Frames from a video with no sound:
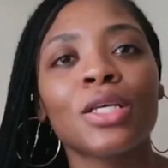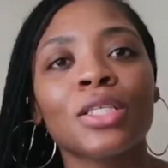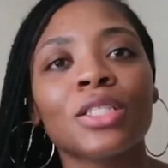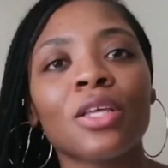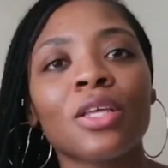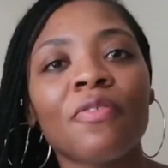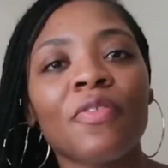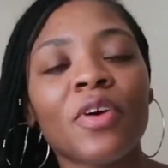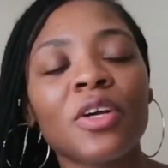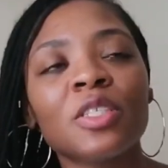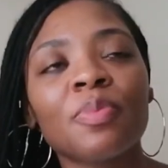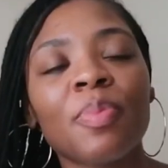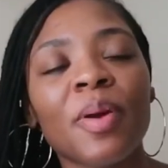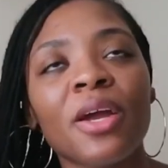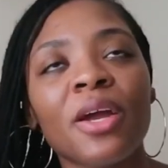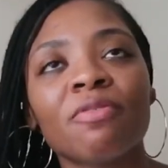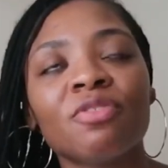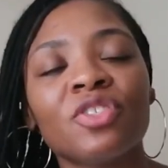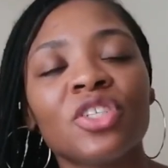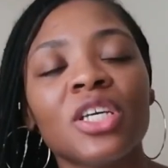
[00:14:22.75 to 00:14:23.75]
So the first
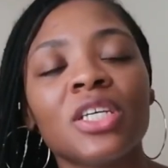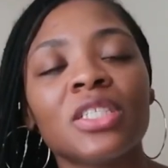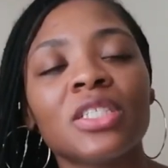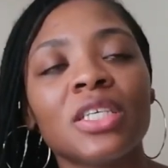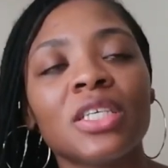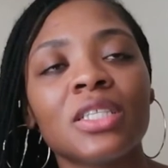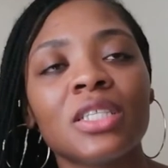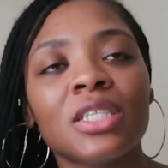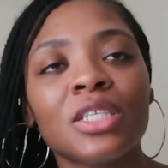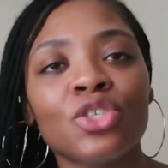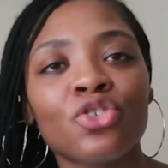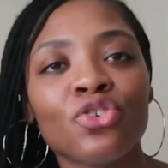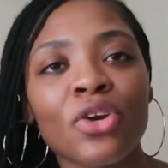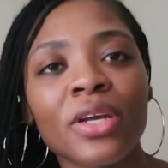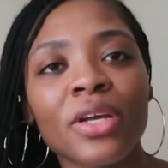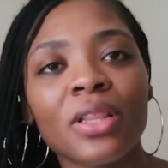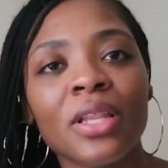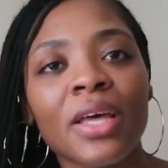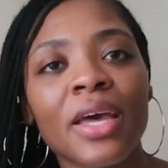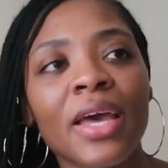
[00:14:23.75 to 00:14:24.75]
pair of jeans is the
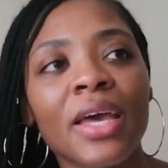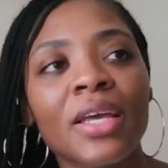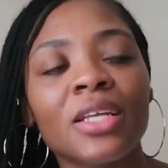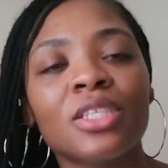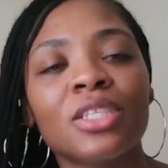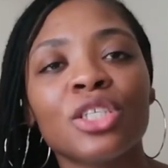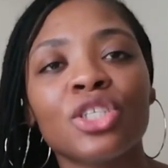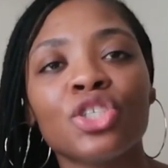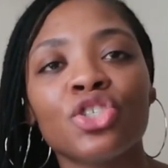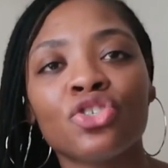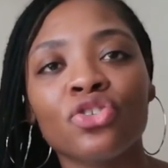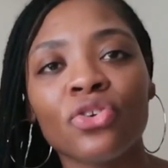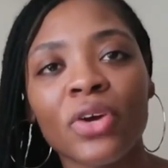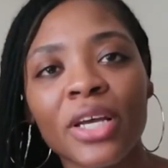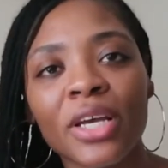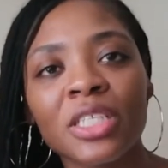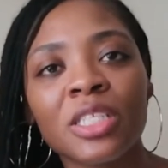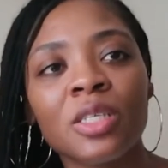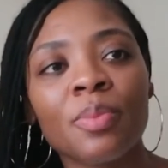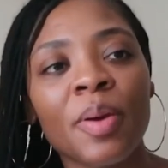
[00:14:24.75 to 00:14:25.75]
straight leg
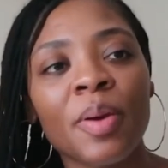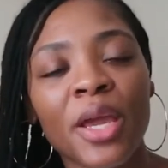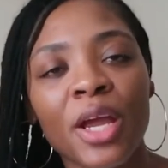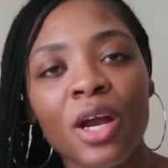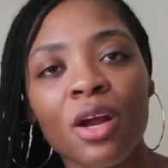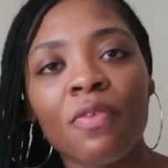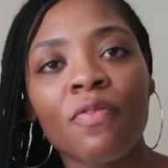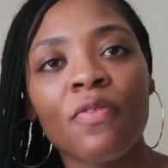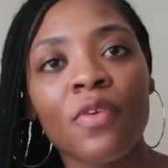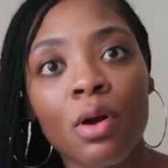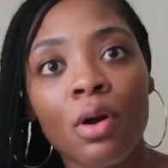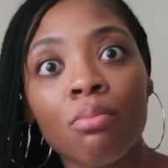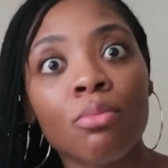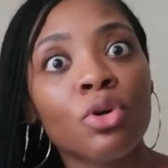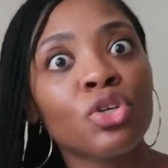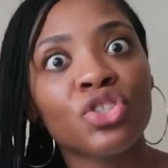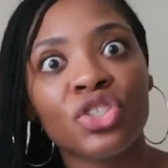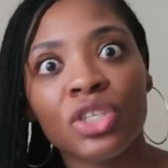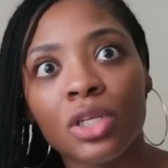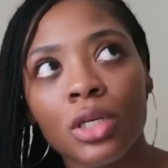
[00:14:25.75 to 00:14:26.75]
distressed pair from
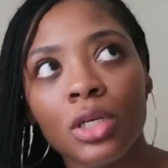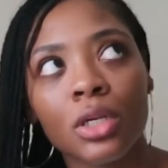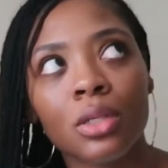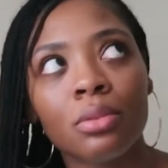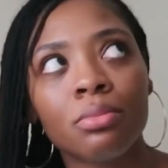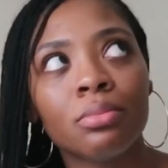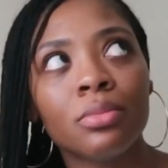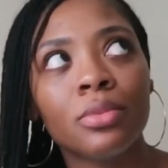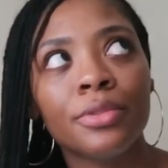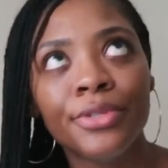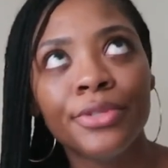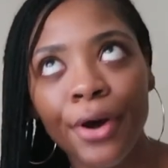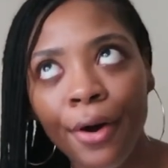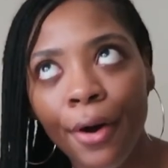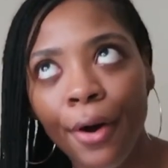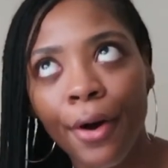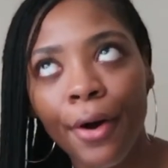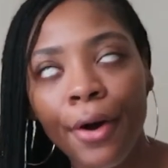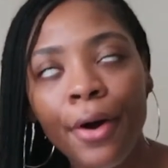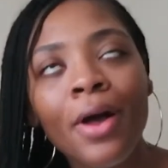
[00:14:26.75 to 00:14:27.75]
Margiela
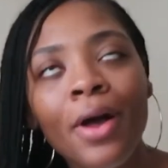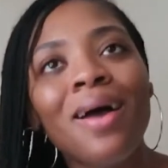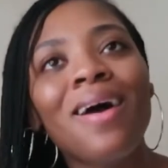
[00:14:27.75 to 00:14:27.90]
duh